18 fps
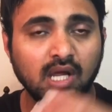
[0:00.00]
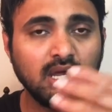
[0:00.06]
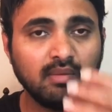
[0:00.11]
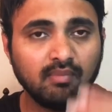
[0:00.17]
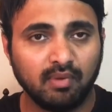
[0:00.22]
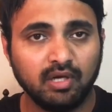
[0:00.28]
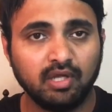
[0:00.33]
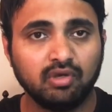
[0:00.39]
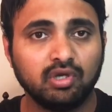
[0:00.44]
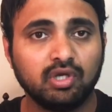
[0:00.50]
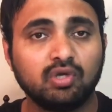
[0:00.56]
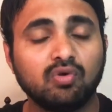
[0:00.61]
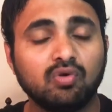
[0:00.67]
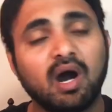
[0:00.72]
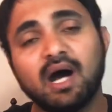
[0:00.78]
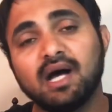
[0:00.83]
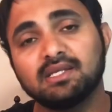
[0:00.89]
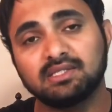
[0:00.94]
but you need to
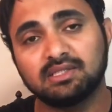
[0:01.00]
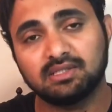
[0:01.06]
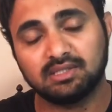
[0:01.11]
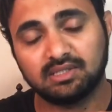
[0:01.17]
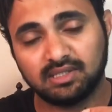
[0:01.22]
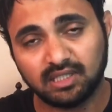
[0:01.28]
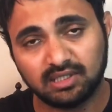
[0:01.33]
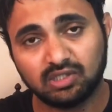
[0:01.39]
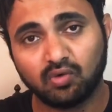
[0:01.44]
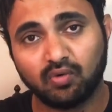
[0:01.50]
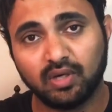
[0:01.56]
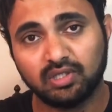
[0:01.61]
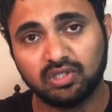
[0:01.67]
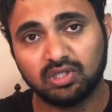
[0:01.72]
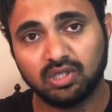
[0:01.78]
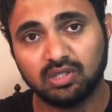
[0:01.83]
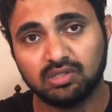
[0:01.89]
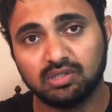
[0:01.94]
ask such
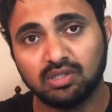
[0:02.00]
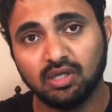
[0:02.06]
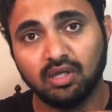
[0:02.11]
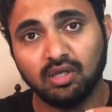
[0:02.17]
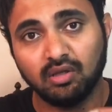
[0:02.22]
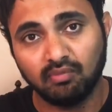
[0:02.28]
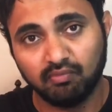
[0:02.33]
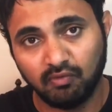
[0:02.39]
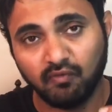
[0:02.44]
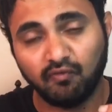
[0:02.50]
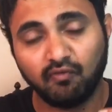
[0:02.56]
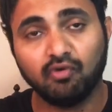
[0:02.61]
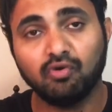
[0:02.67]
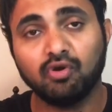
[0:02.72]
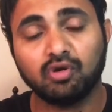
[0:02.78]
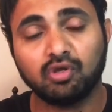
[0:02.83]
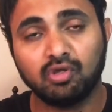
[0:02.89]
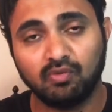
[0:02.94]
questions
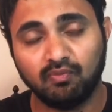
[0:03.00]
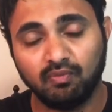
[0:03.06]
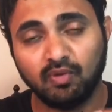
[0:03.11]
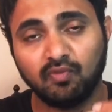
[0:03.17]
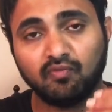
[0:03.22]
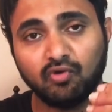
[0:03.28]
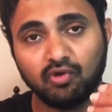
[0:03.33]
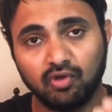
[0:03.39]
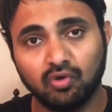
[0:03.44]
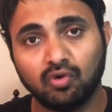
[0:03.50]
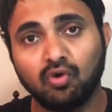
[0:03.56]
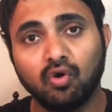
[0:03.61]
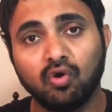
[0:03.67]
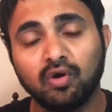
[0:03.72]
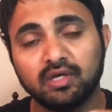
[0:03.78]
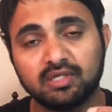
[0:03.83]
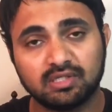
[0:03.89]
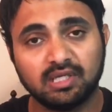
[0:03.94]
before you
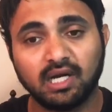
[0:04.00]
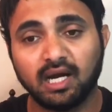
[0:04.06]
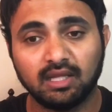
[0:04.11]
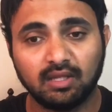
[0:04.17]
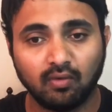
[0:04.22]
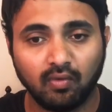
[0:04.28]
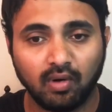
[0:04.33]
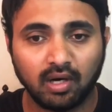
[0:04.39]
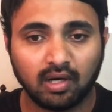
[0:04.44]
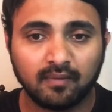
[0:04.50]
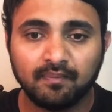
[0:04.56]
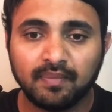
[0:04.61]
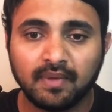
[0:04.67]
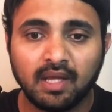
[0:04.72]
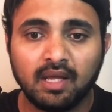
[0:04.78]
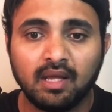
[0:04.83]
go and start the work.